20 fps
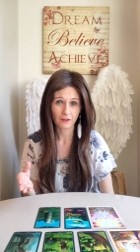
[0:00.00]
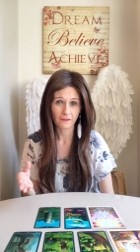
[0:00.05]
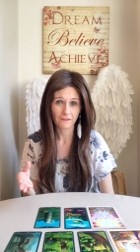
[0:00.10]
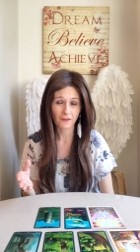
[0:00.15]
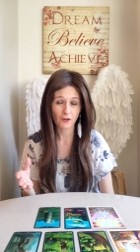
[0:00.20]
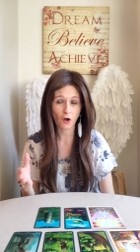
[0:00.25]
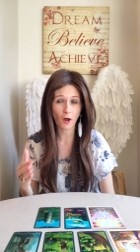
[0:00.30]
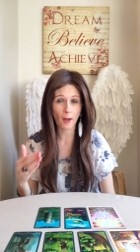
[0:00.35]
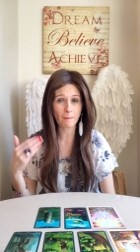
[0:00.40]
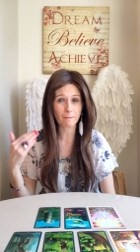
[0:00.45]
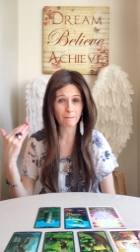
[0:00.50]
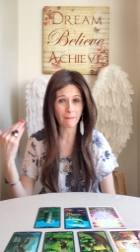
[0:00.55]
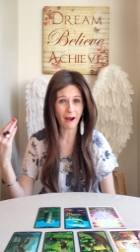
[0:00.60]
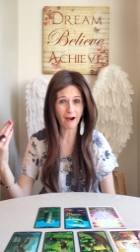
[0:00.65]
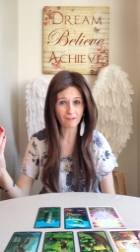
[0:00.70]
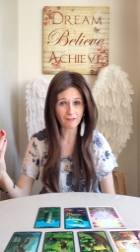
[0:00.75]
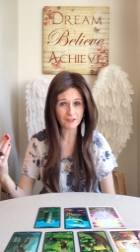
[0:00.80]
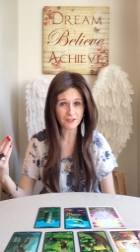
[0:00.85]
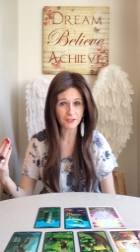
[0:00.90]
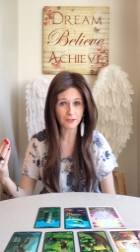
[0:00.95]
They're not
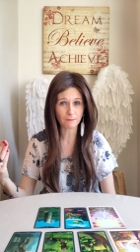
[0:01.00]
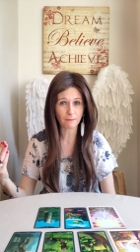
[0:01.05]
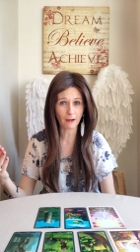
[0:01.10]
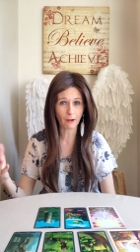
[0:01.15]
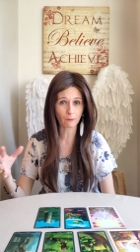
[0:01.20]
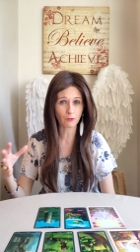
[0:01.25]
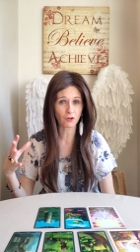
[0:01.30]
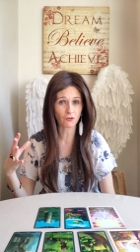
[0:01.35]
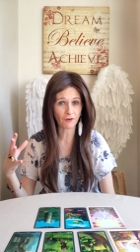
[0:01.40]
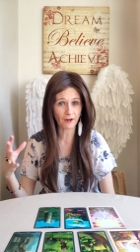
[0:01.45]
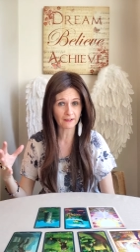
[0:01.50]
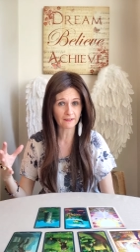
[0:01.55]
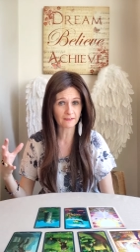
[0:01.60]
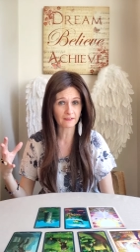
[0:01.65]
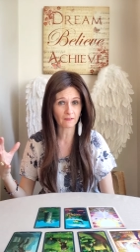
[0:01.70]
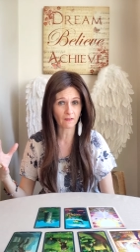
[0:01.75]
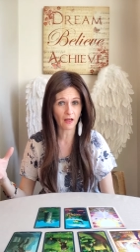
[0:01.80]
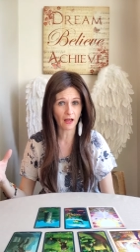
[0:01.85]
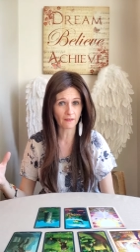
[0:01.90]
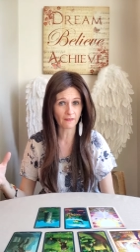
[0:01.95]
embarrassed about you or
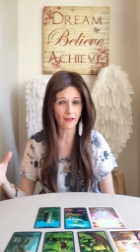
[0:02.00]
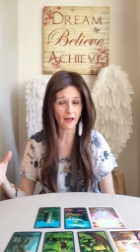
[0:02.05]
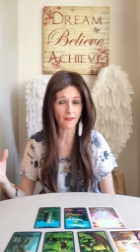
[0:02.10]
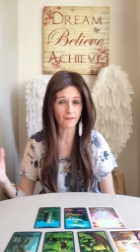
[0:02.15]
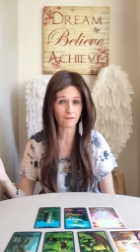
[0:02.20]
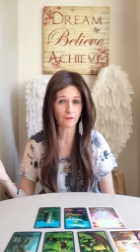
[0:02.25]
anything like that.